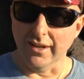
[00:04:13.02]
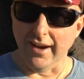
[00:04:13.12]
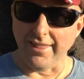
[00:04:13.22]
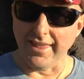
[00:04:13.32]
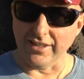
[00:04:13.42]

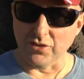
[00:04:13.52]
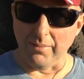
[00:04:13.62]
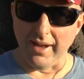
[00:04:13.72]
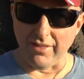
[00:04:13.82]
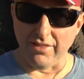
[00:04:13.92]
I think, to
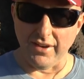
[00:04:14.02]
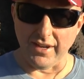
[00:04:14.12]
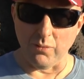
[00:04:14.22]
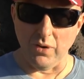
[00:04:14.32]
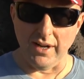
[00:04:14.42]
about
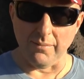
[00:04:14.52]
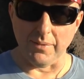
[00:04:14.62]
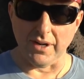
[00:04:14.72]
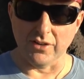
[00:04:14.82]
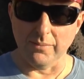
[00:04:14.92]

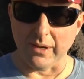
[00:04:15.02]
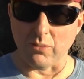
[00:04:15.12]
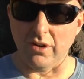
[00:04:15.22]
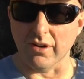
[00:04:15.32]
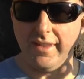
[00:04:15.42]
31, but I could be
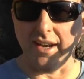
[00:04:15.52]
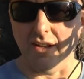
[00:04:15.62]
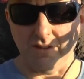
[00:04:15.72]
wrong on that, and